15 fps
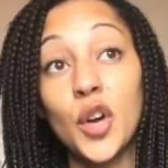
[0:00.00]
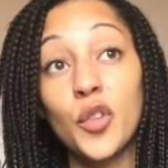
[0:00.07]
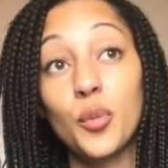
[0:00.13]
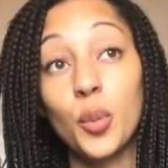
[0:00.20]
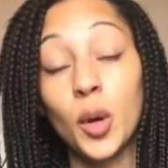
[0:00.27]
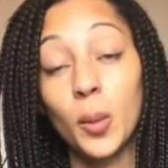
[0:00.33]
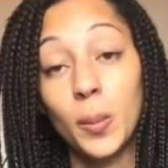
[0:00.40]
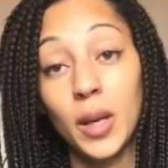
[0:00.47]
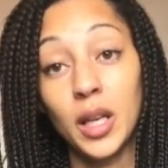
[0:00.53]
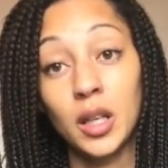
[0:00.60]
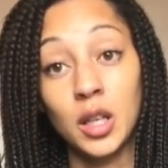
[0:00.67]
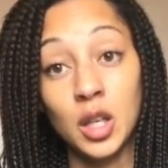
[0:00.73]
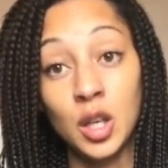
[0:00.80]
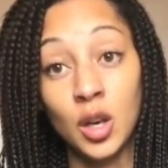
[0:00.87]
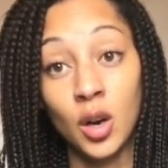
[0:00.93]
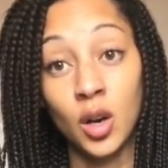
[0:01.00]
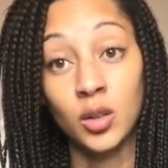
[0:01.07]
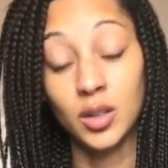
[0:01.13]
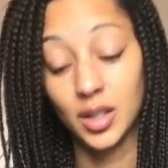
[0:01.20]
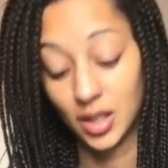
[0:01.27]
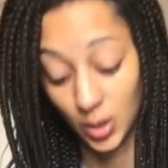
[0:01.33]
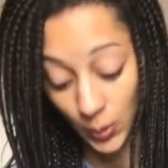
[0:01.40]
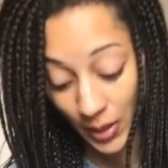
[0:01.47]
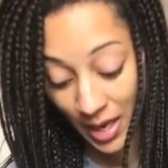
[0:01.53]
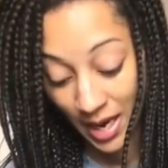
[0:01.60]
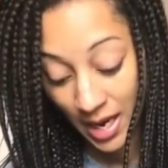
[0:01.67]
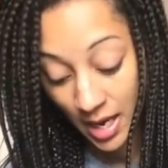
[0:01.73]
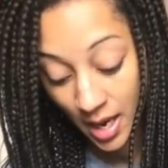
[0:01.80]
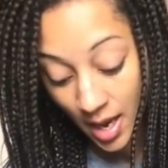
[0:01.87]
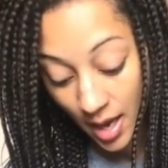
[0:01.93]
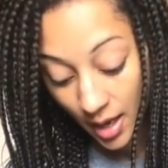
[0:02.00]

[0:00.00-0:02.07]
of public yarn display